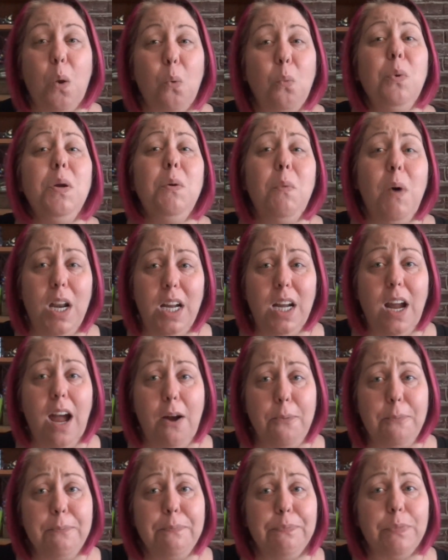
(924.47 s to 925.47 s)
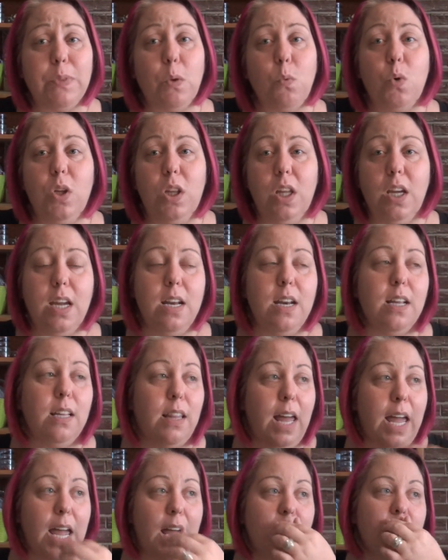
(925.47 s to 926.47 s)
We want to go. We're looking at
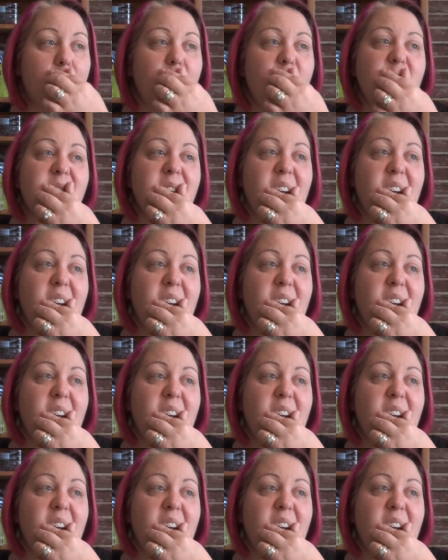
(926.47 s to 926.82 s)
land.